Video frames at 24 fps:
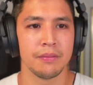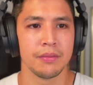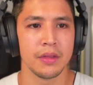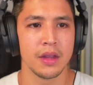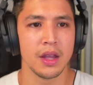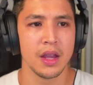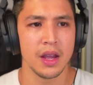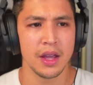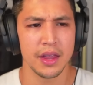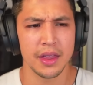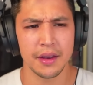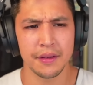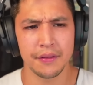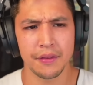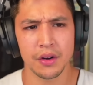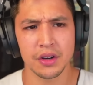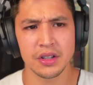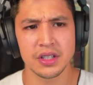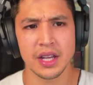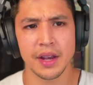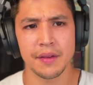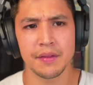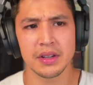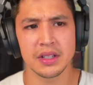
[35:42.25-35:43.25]
And then verse
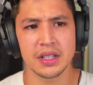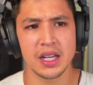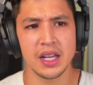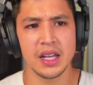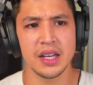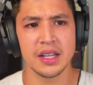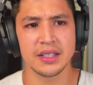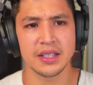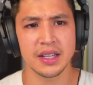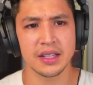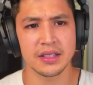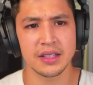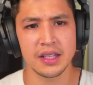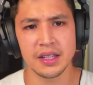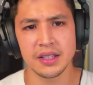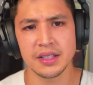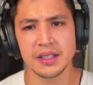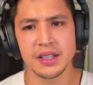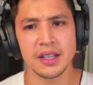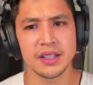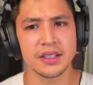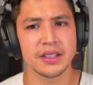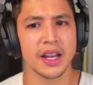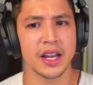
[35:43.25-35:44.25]
17, he says, these
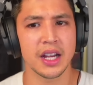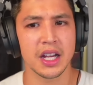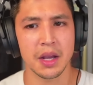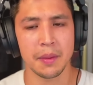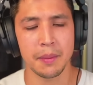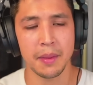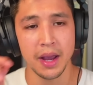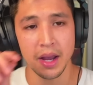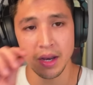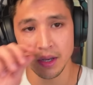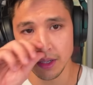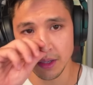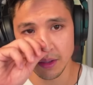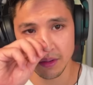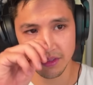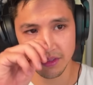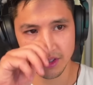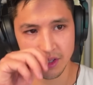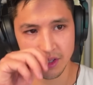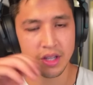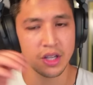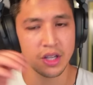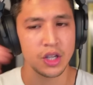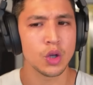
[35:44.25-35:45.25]
things I command you
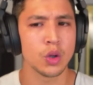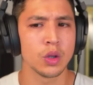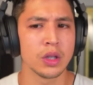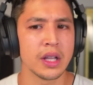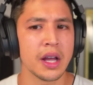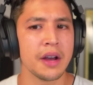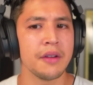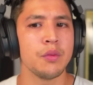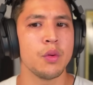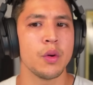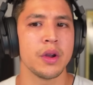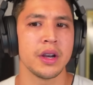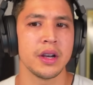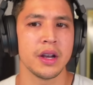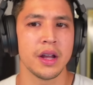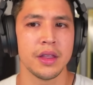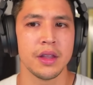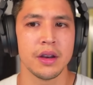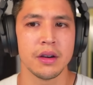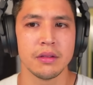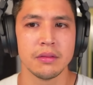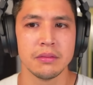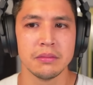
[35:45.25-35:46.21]
so that you'll love one another.